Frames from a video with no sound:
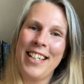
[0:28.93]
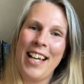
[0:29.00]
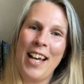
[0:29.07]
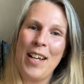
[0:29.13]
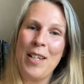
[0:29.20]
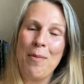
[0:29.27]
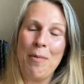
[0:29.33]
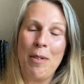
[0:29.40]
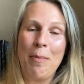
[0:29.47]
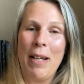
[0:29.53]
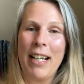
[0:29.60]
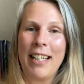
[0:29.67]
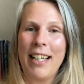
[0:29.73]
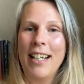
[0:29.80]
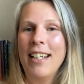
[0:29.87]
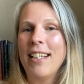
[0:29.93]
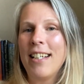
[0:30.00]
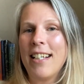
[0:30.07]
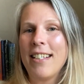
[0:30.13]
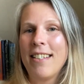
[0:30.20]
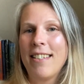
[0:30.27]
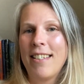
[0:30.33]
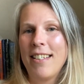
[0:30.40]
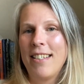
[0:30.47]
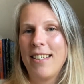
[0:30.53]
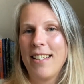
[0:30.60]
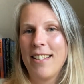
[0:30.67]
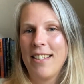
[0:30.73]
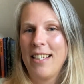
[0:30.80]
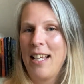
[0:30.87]
I am Rebecca and the city
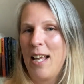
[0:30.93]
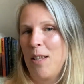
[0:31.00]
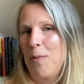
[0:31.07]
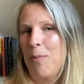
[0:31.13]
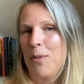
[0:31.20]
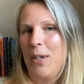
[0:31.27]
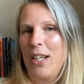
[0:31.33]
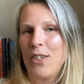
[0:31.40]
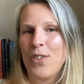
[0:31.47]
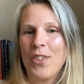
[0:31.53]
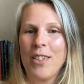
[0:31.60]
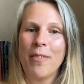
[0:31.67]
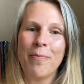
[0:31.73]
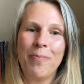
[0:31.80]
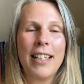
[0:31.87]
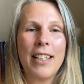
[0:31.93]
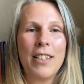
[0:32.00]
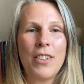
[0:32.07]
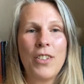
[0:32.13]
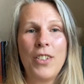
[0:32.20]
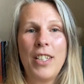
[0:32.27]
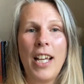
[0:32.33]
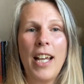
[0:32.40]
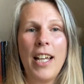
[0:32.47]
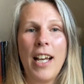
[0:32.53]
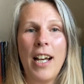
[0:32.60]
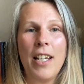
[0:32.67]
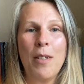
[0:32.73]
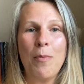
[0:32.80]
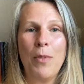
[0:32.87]
is an aspiration. Today
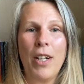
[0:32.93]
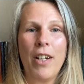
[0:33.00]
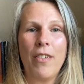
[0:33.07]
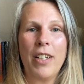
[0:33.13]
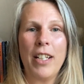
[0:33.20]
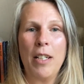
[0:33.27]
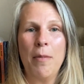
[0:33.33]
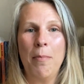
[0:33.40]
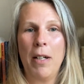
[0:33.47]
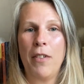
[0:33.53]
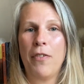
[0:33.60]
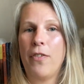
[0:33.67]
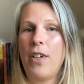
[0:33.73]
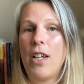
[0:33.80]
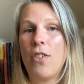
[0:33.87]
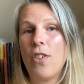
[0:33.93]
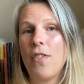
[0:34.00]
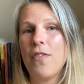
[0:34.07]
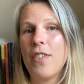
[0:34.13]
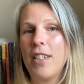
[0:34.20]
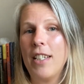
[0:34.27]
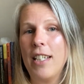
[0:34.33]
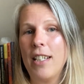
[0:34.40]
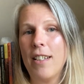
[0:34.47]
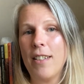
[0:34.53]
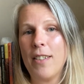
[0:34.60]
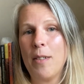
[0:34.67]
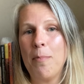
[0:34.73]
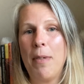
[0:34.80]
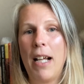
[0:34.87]
I am wearing my fresh off the
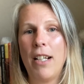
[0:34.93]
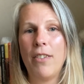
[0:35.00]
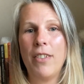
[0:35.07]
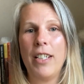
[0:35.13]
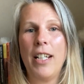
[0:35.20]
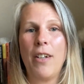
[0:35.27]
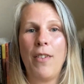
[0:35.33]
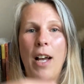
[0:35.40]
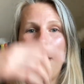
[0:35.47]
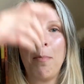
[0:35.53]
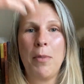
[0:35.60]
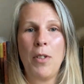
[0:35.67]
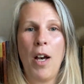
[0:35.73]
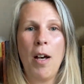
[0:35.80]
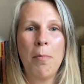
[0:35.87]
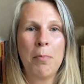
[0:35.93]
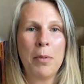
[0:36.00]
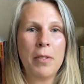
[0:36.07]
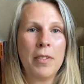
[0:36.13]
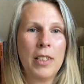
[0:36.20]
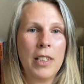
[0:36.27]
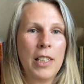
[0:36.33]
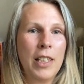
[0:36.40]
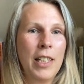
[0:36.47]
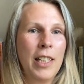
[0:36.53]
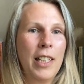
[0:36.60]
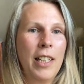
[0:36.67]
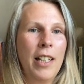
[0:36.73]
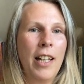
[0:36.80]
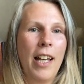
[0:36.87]
needles ballerina wrap top,
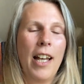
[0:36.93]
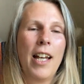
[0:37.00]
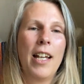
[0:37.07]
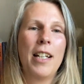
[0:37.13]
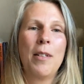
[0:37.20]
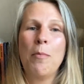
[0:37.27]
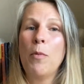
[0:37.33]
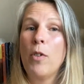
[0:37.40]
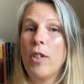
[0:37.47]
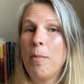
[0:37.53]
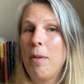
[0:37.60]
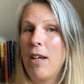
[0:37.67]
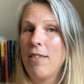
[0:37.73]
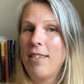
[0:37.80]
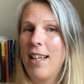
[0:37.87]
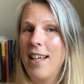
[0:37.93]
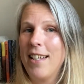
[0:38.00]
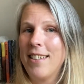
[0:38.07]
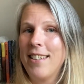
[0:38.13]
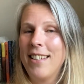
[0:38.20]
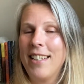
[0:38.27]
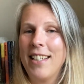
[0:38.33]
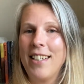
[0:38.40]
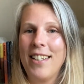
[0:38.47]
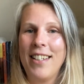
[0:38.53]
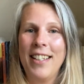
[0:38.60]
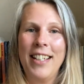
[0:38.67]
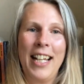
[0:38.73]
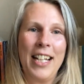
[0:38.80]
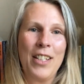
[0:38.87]
and more about that in a
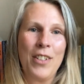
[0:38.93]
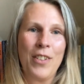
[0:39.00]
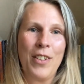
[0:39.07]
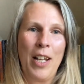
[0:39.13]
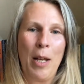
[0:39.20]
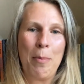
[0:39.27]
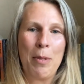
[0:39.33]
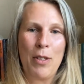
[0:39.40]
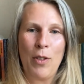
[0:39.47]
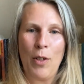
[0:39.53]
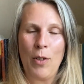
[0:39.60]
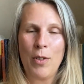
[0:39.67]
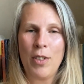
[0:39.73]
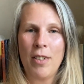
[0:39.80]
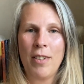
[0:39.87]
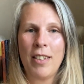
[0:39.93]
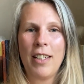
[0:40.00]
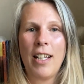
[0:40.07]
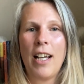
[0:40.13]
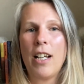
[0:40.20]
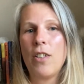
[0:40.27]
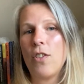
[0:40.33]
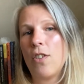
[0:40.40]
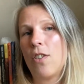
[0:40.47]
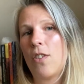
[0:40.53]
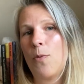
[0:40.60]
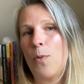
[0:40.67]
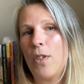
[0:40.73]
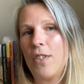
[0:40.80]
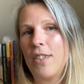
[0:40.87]
later episode. I
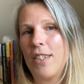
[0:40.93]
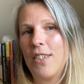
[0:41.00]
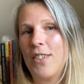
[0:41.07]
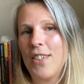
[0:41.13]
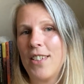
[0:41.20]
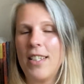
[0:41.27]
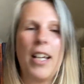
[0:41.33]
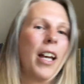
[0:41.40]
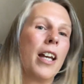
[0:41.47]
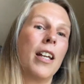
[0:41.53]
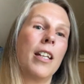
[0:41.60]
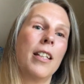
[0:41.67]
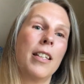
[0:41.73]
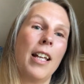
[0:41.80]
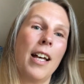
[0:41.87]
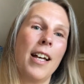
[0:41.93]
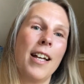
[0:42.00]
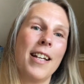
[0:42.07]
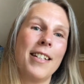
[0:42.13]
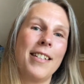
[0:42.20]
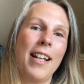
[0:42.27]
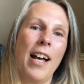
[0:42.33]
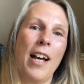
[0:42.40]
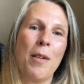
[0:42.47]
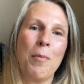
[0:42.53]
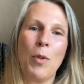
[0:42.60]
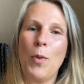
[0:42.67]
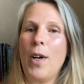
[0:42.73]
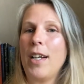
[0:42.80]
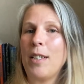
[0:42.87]
just wanted to say that I'm
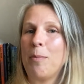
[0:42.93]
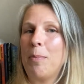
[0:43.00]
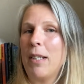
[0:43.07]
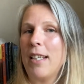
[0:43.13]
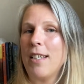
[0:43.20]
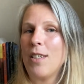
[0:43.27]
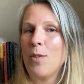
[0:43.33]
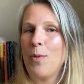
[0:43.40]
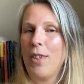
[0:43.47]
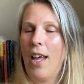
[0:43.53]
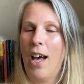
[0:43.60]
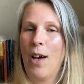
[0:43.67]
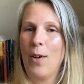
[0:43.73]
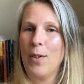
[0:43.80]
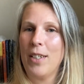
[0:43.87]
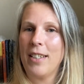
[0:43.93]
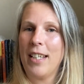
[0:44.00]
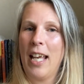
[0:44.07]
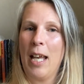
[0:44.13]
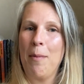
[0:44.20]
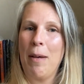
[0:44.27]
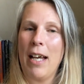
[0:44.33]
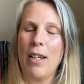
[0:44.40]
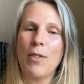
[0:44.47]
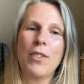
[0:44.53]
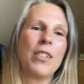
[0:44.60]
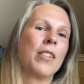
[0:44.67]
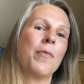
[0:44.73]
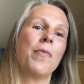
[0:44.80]
quite pleased with how it came out.